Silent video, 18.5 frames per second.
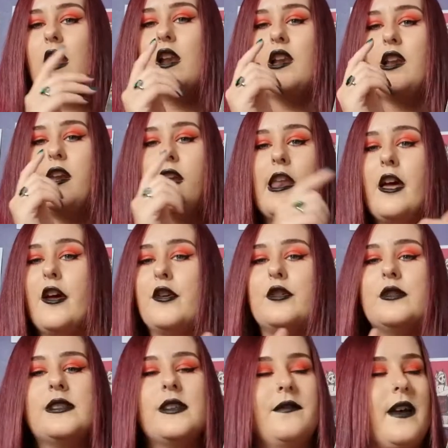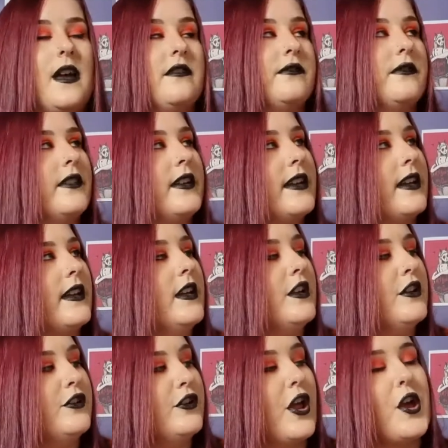loads of other
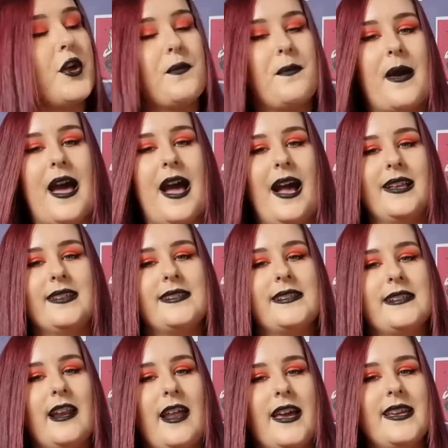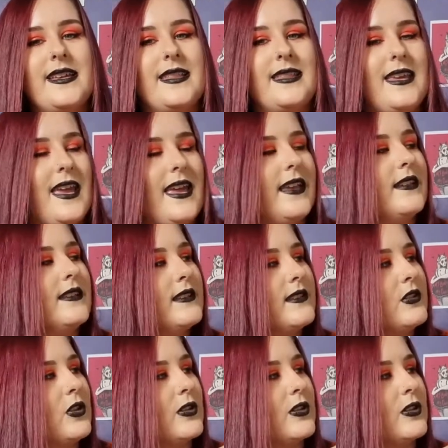notepads like this,